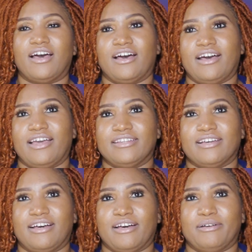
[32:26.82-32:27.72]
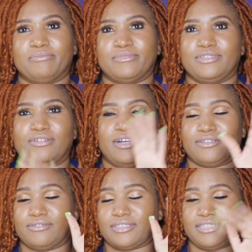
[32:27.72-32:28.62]
And you don't have to
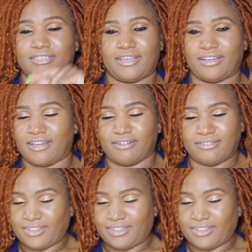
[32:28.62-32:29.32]
go to TikTok. I don't.